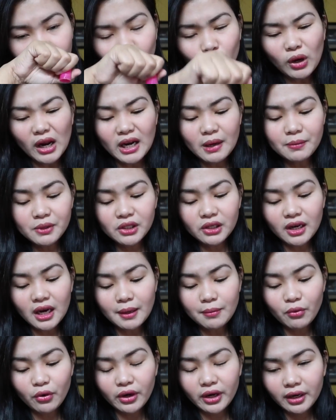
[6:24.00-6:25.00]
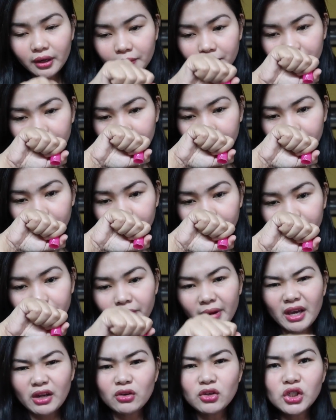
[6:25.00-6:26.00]
Wala naman siyang amoy.
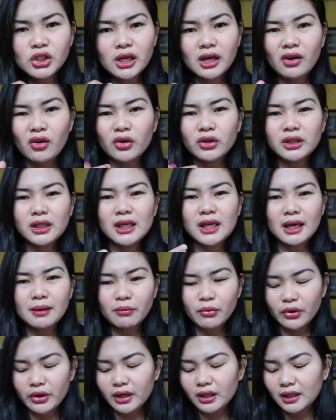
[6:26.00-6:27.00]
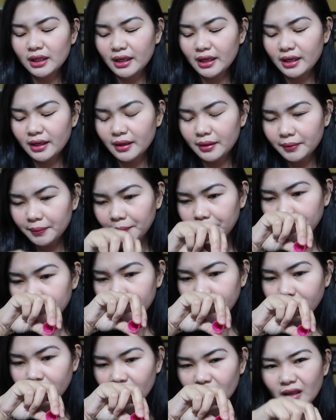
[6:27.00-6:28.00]
Meron siyang onting amoy na
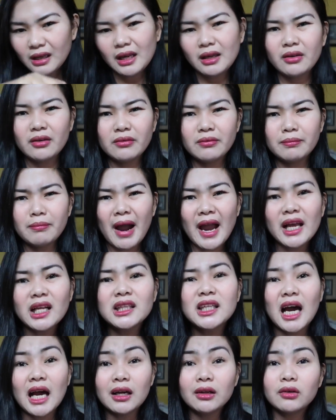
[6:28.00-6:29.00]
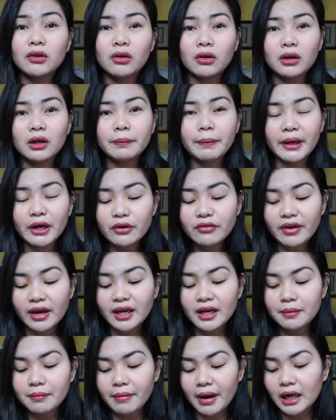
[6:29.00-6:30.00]
like a mild alcohol. Pero
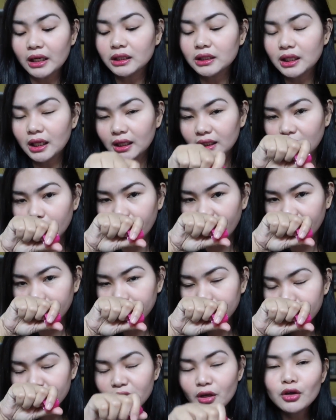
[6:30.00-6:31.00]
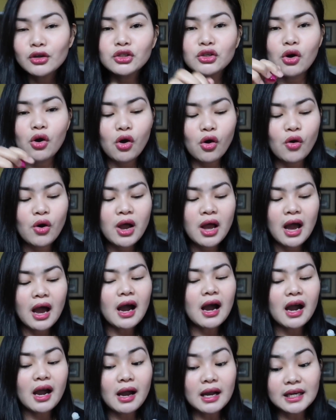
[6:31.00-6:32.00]
very mild lang naman. So,
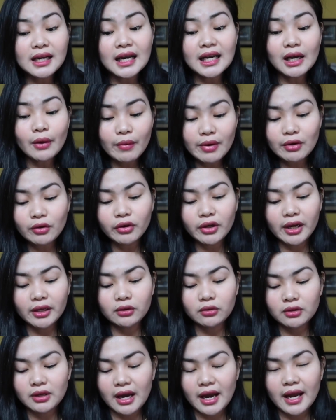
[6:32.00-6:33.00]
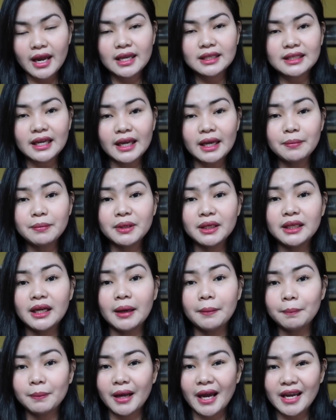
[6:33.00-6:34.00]
ang gagawin ko neto, guys, I am
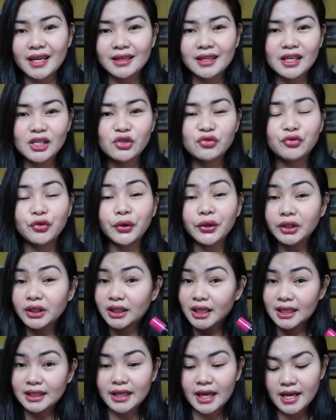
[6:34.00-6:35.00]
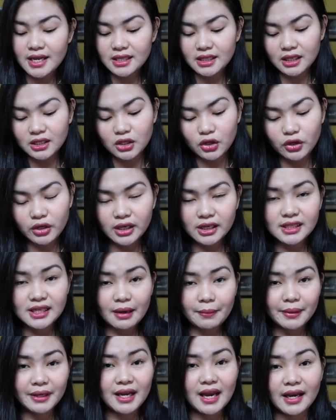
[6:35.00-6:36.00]
gonna apply this for 3 days kasi yun ang
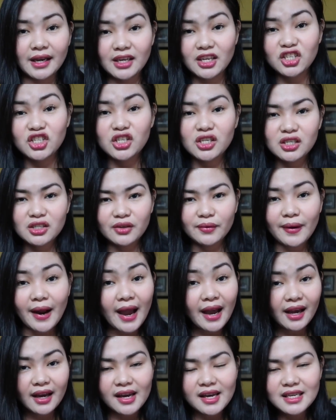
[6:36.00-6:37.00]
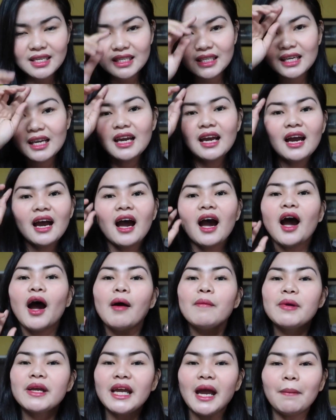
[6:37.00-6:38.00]
sabi na aking sister Rakas.
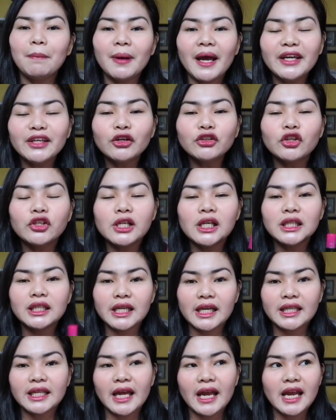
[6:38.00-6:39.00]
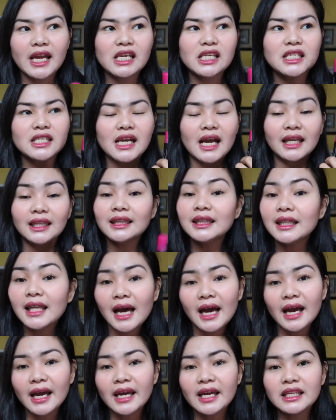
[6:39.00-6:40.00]
I-apply daw to ng 3 days at
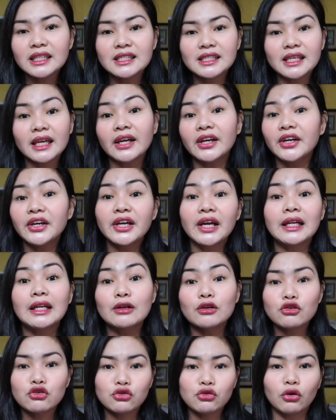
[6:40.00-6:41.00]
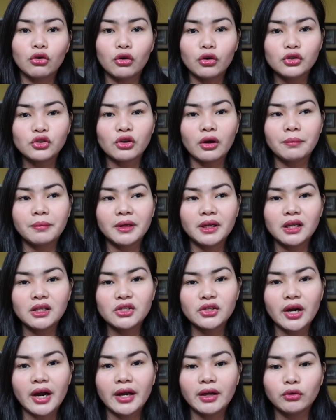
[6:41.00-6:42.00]
night sa area na gusto ko. So, I'm
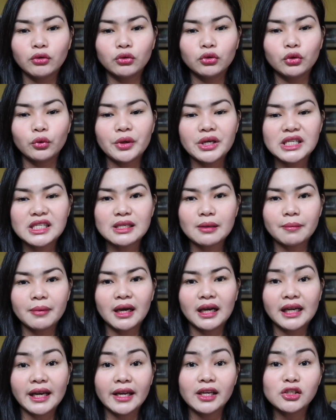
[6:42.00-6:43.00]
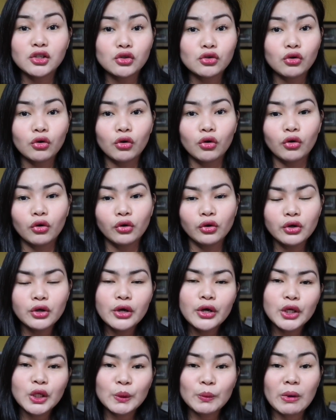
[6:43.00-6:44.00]
gonna try to do it sa mga legs ko.
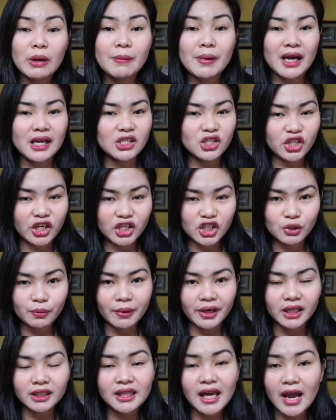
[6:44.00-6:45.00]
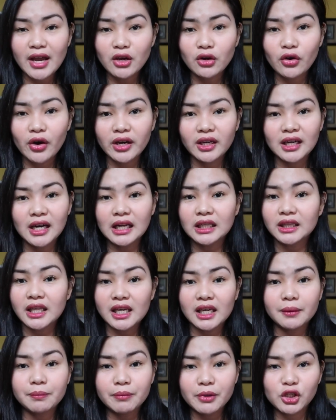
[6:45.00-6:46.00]
Yung may mga stretch mark tayo and then I'll
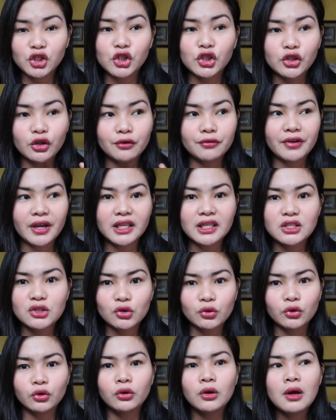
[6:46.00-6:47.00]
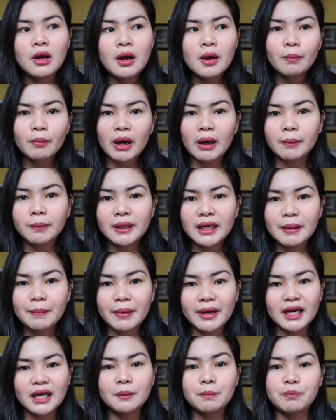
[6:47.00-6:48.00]
take a picture of it. So, probably
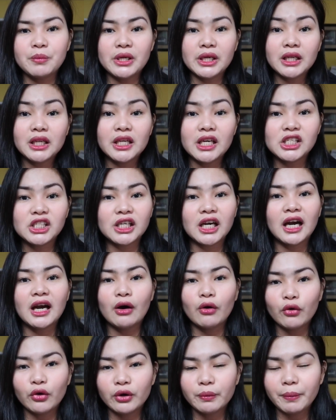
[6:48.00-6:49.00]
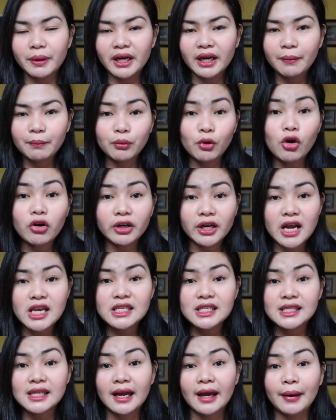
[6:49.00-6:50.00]
panag-peel na siya or
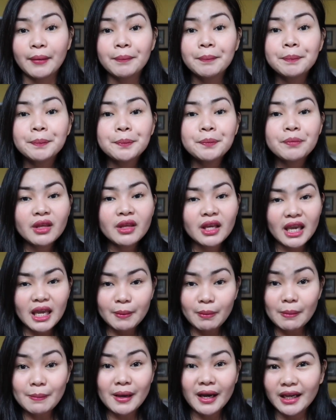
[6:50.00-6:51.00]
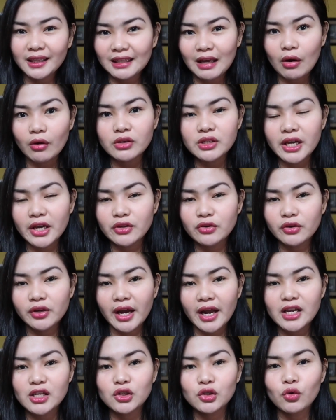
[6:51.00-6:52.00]
panag-progress na, ipapakita ko sa inyo,
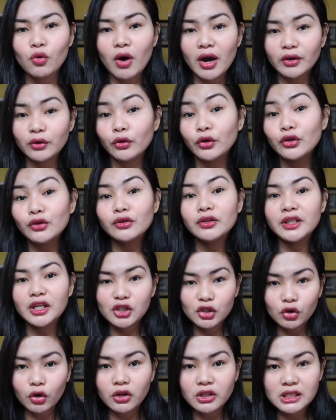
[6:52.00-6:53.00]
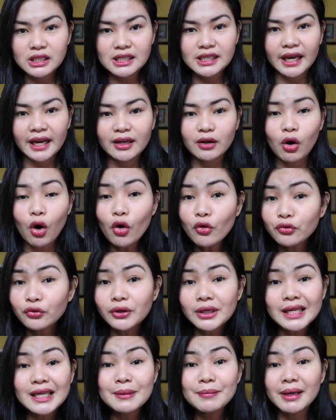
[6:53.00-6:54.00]
guys, kung ano yung results niya. And
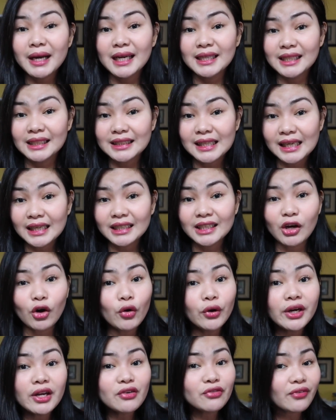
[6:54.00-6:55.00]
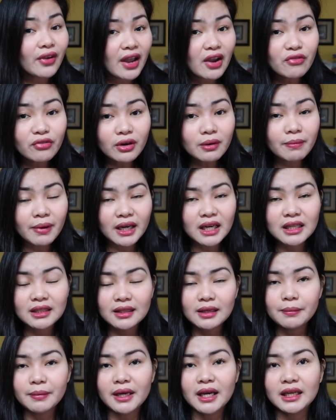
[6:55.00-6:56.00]
hopefully, maganda talaga. Or if ever man
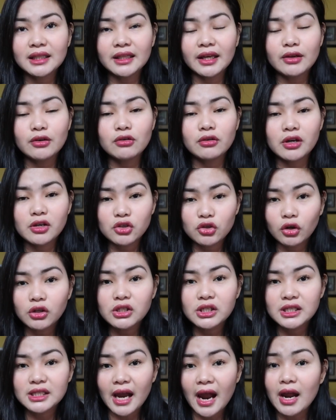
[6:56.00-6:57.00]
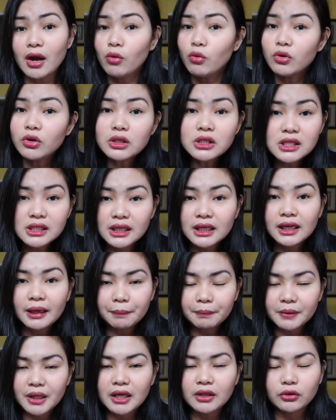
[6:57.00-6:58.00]
hindi maganda yung results niya, I will still
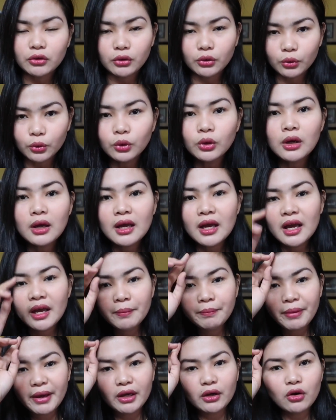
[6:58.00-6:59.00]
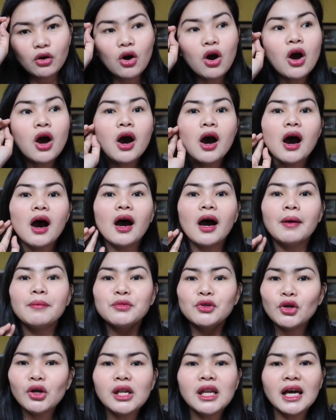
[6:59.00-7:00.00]
update you. Pero,
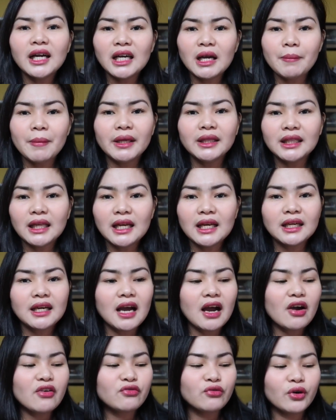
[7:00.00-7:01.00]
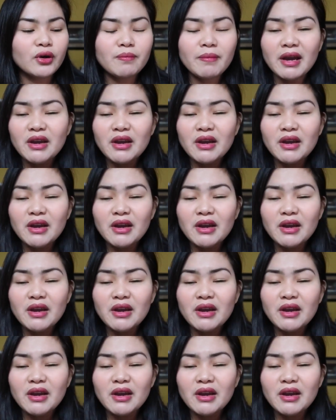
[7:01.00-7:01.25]
yun lang naman talaga for